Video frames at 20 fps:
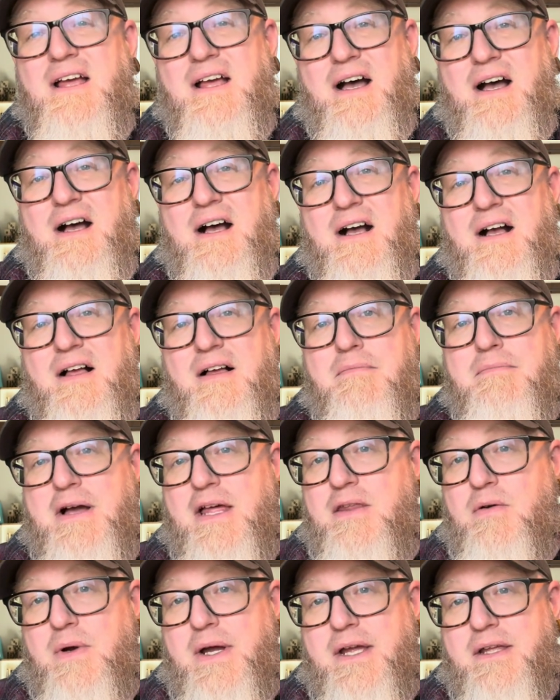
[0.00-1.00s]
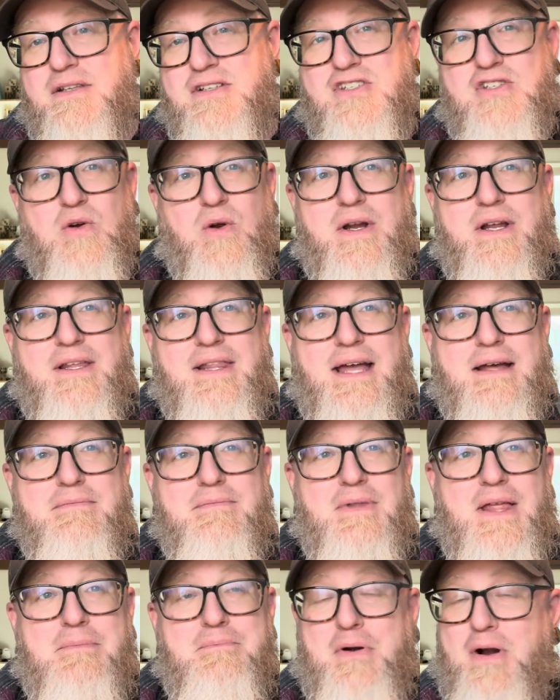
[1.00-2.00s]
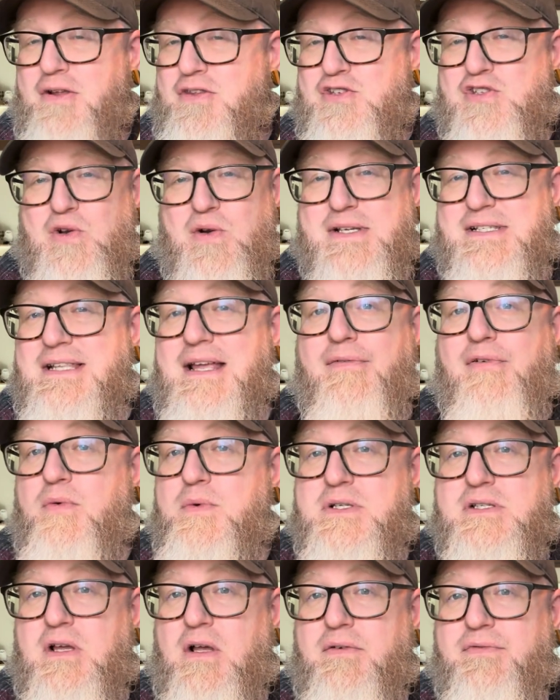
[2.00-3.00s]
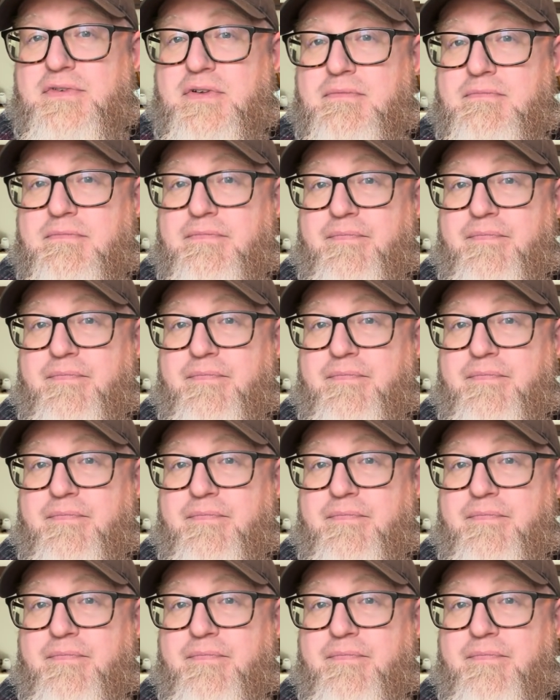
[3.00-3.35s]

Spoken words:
By the way, the story that part of the story is never resolved.